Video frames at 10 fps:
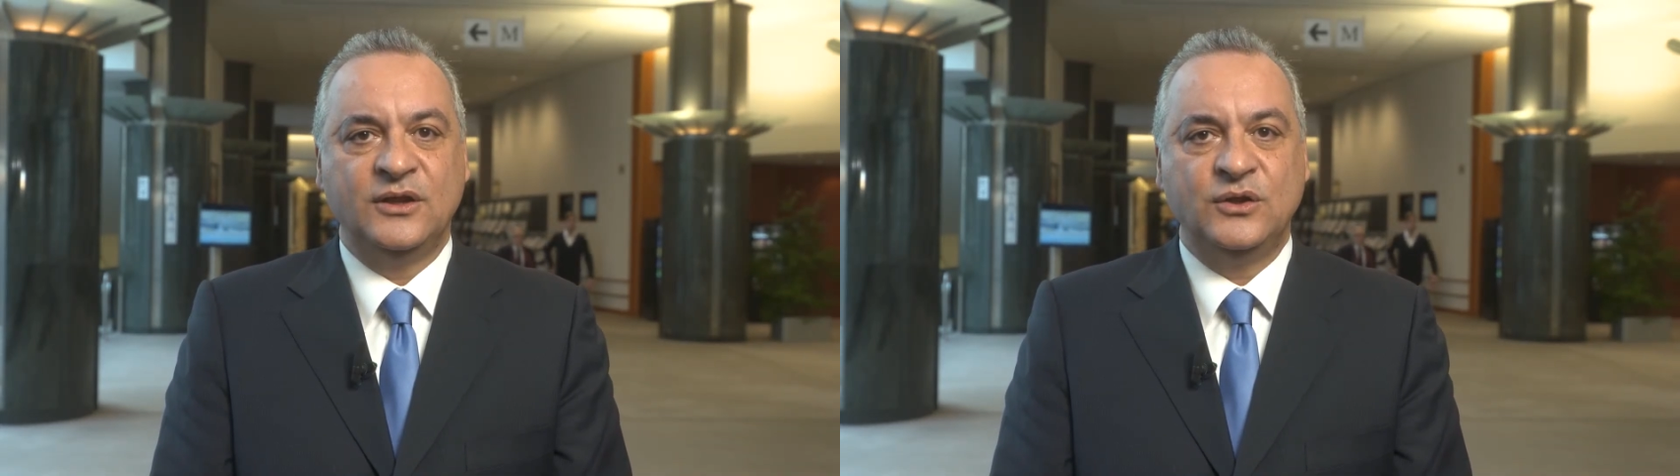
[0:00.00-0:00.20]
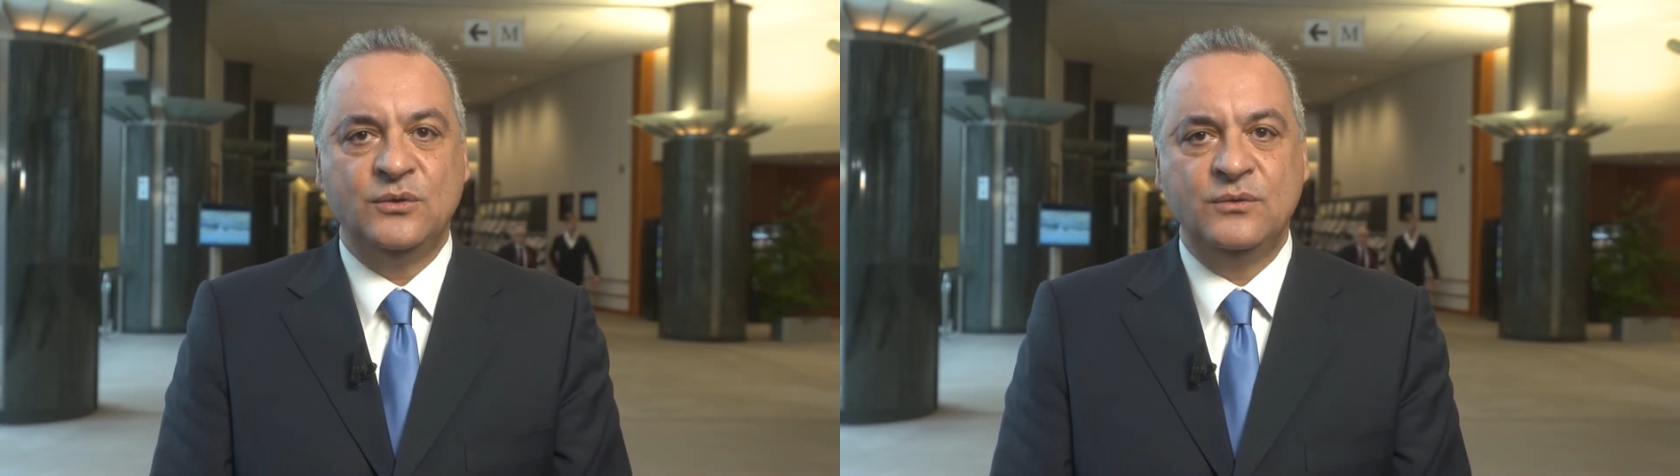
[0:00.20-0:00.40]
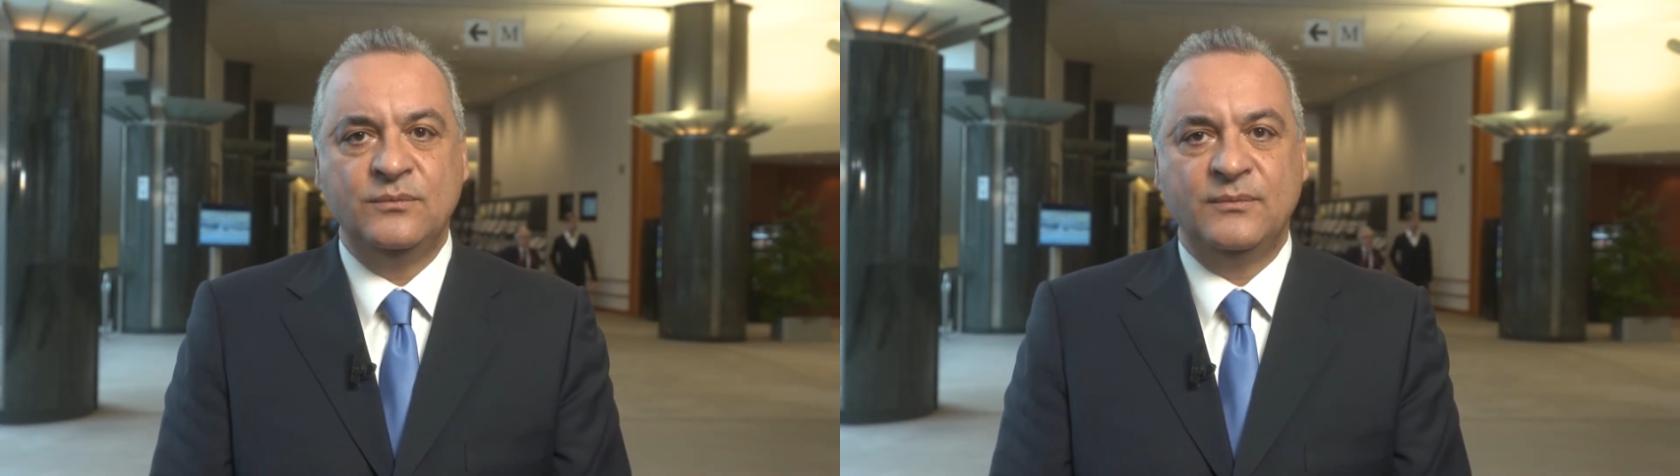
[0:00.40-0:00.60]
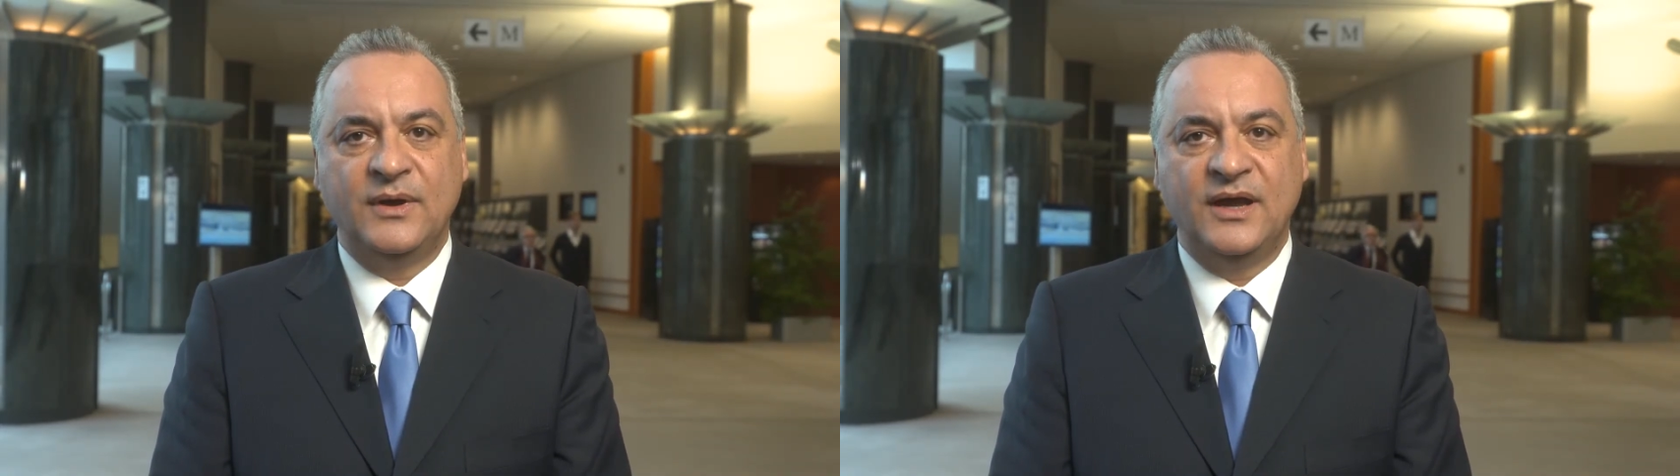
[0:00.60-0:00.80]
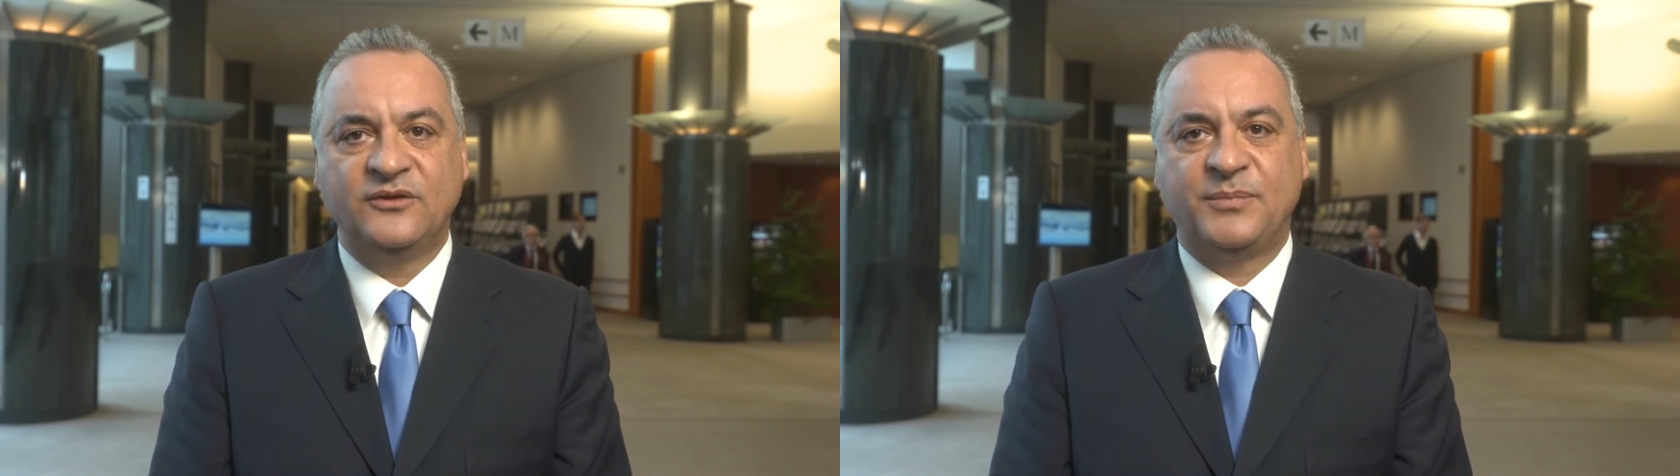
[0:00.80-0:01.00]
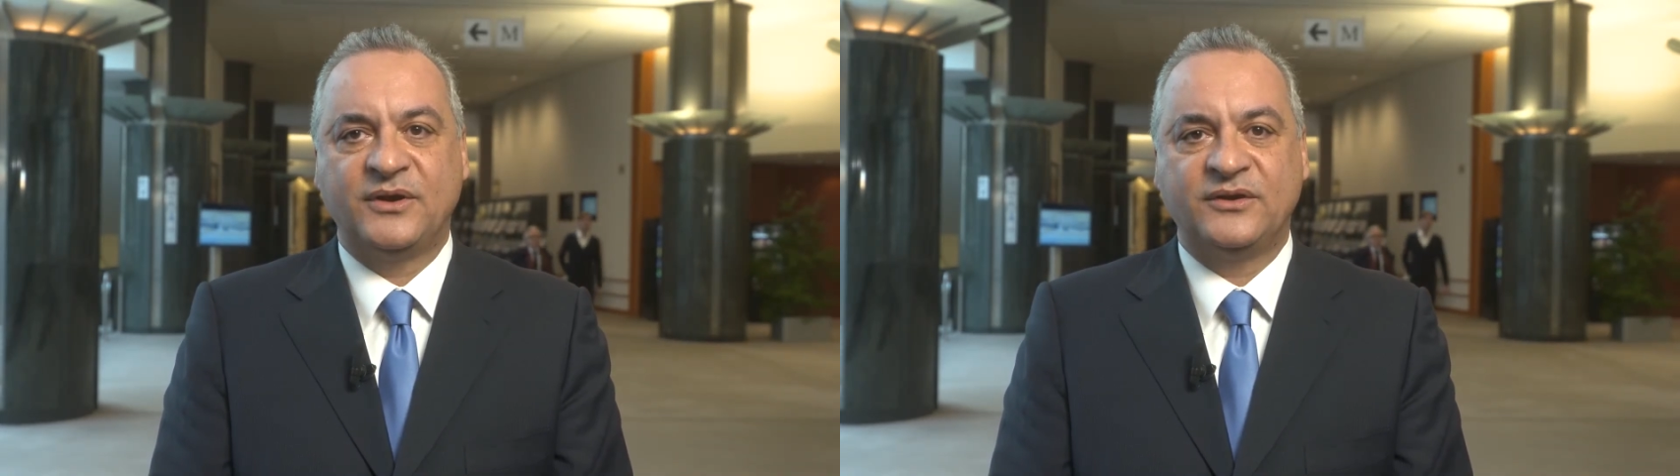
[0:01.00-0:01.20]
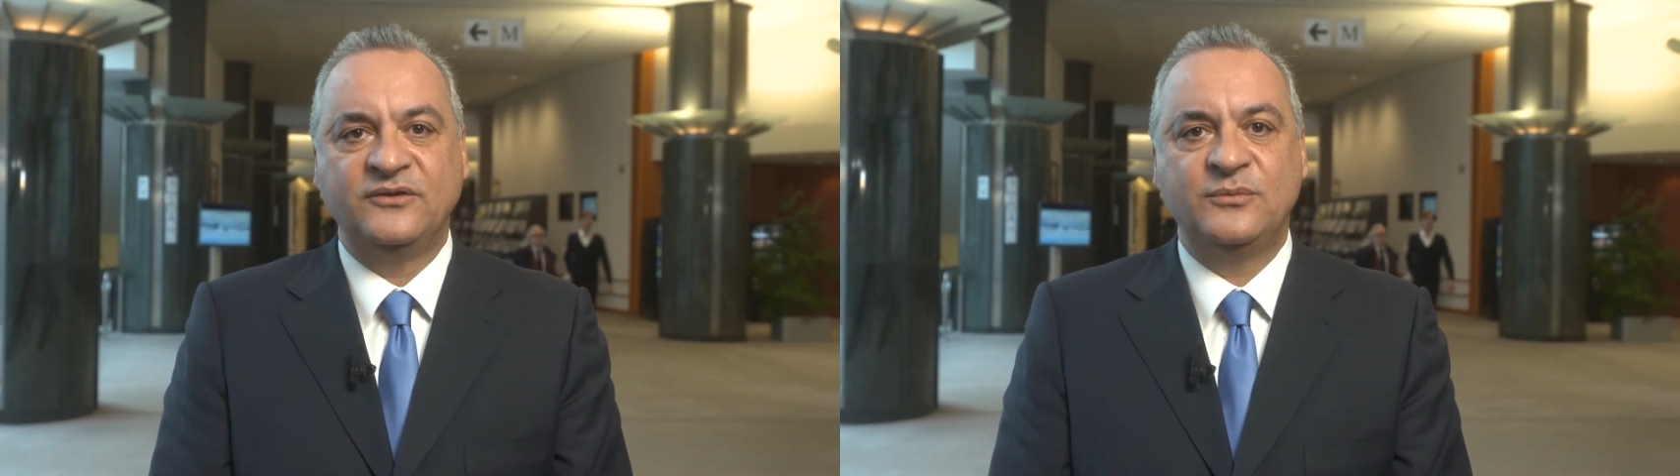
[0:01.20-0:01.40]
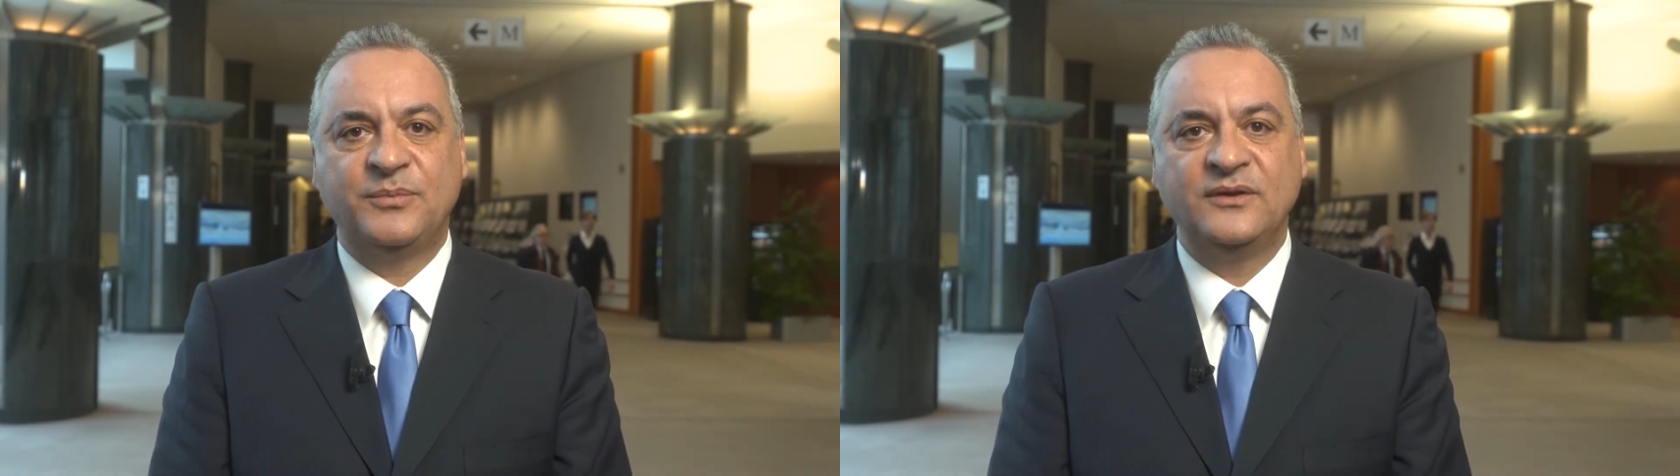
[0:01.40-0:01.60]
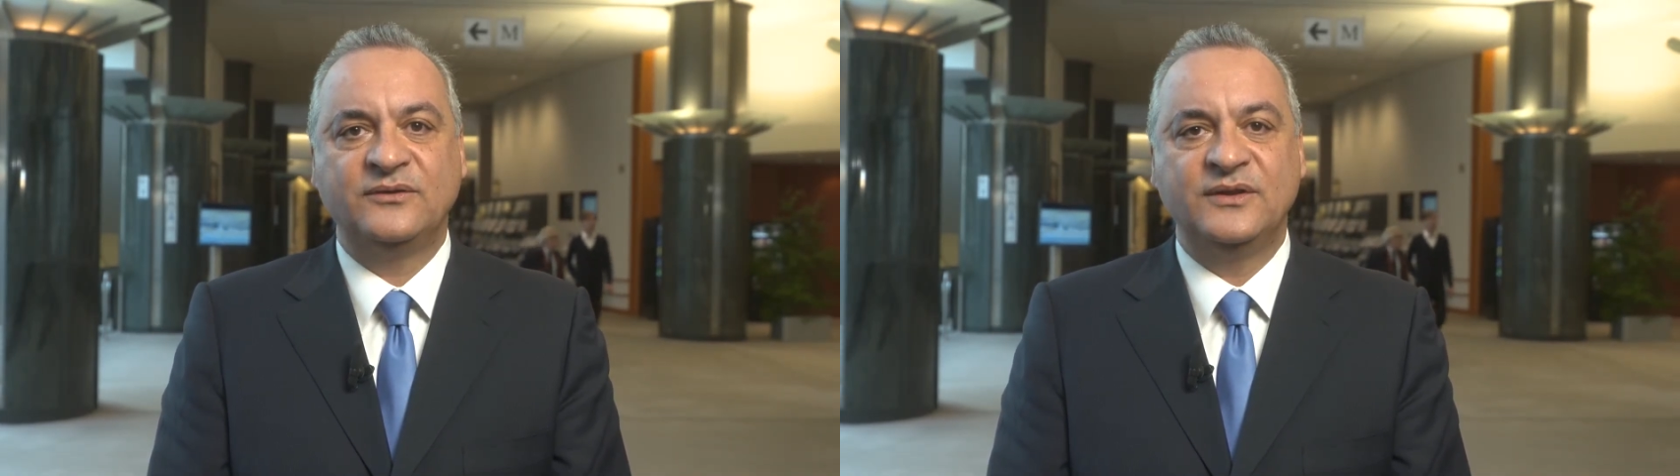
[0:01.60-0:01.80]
You, as participants